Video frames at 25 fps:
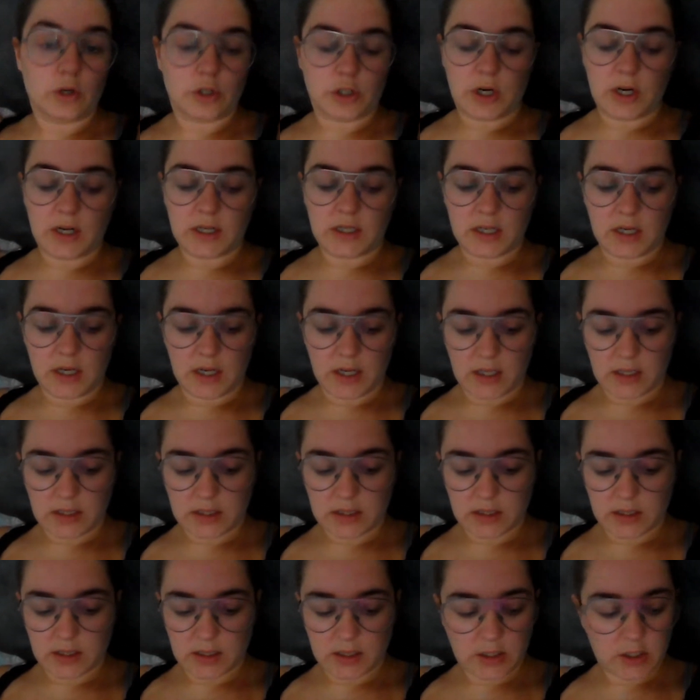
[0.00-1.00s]
watch later
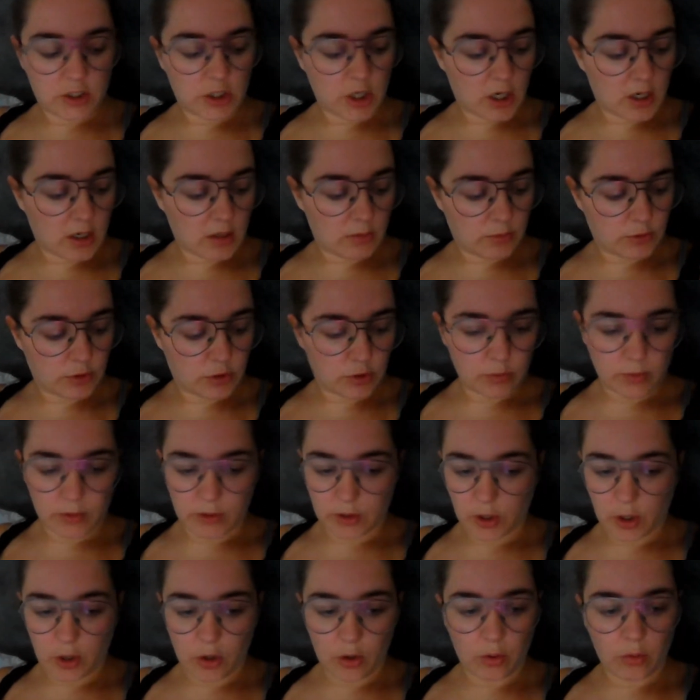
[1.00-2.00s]
list. Jacob is
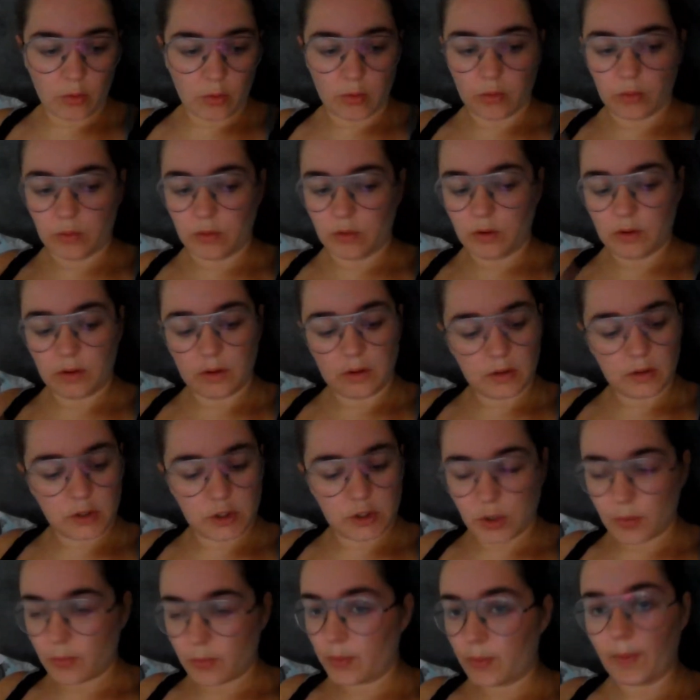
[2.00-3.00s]
doing the whole
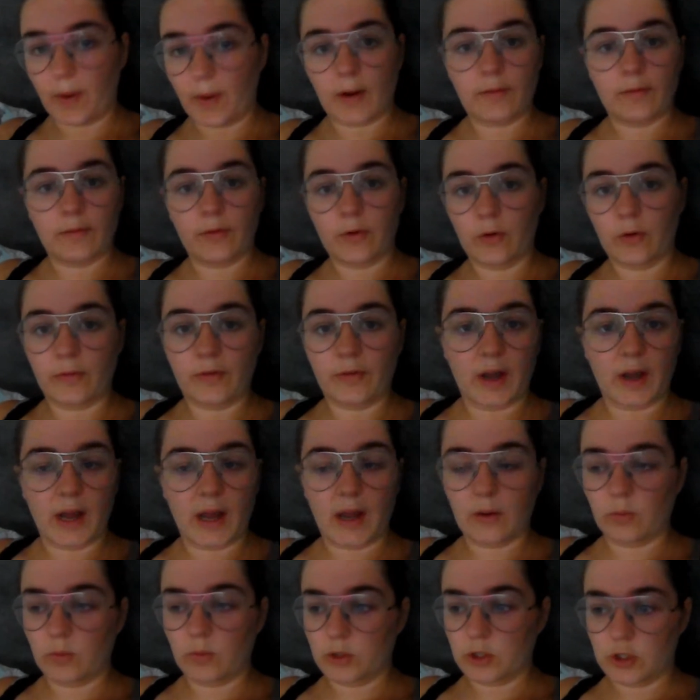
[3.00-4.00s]
jumping back and forth
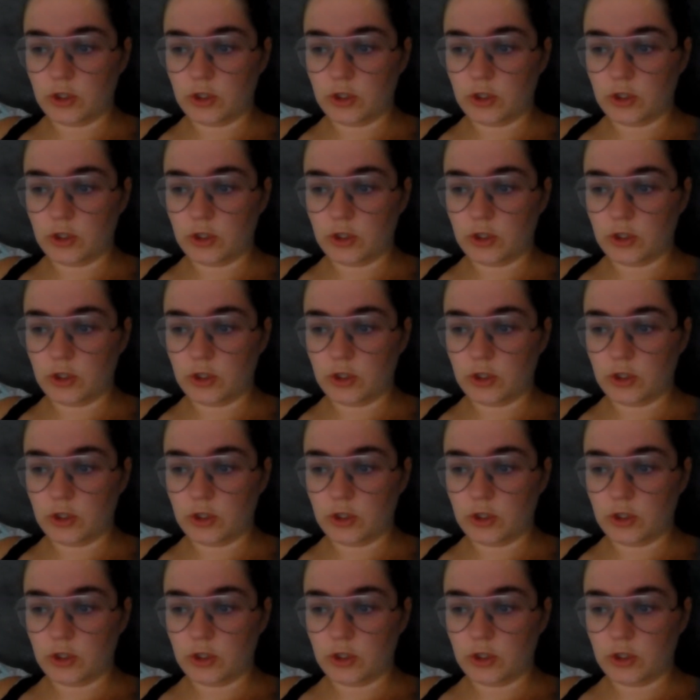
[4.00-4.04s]
again,